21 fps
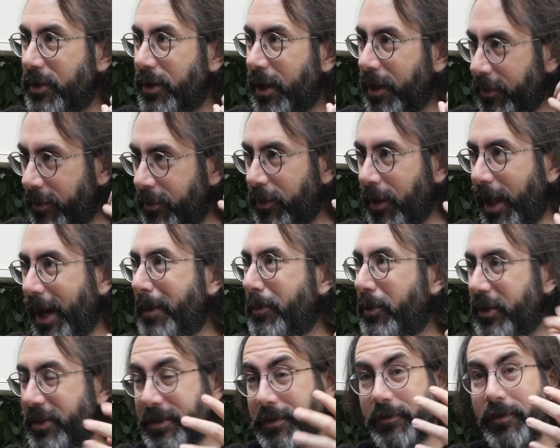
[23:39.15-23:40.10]
into
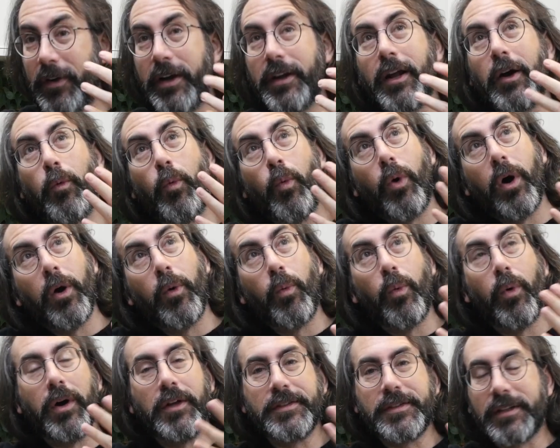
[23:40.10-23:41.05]
libraries and find out what
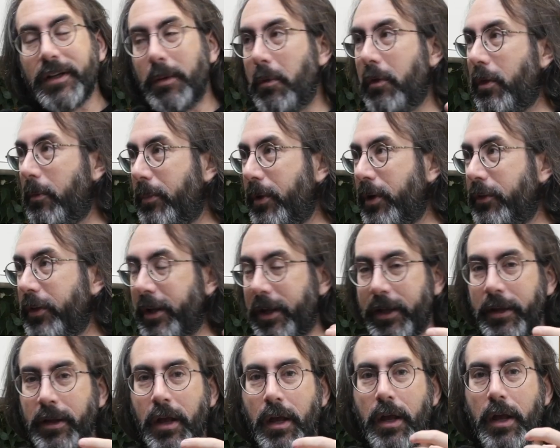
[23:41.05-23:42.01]
was some of the building.